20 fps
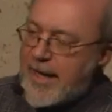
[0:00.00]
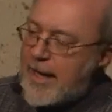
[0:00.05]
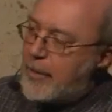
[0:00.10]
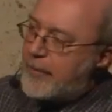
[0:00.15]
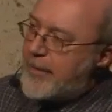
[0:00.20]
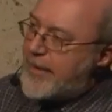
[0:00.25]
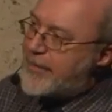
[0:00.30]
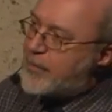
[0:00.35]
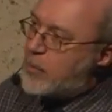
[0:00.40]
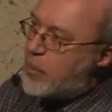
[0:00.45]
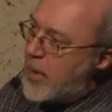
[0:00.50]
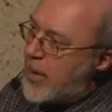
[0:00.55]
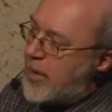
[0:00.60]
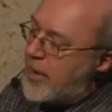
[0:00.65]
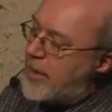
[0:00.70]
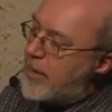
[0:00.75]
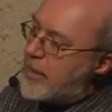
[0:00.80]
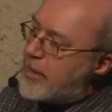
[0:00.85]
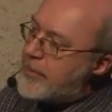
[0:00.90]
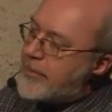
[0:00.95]
how this
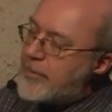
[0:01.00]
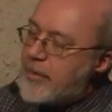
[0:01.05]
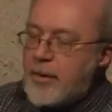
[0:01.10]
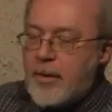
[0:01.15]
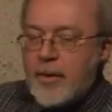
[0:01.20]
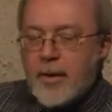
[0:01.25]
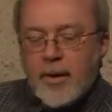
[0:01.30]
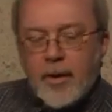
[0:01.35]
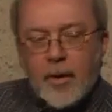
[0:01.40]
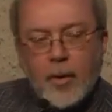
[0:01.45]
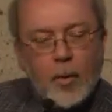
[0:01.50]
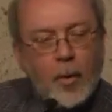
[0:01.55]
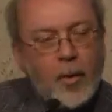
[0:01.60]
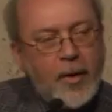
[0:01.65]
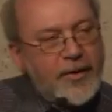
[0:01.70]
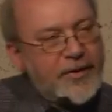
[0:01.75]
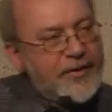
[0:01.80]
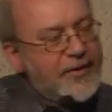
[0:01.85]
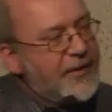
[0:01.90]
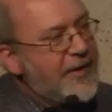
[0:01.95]
worked
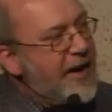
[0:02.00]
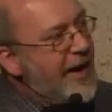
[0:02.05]
was